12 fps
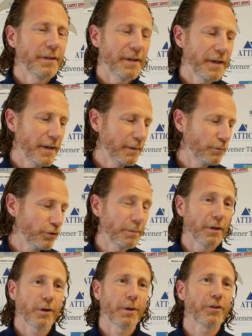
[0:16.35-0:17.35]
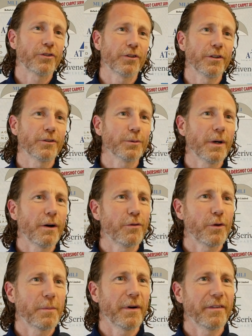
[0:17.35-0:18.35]
Um, similar question as well.
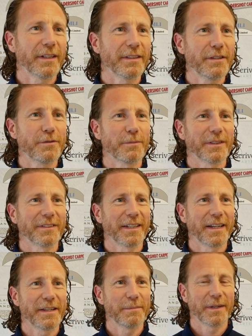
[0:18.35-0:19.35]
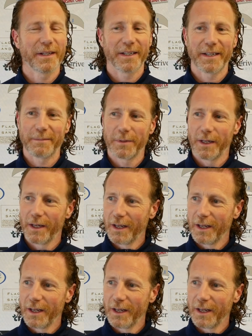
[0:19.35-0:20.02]
Thought you might have had a different one today, but um,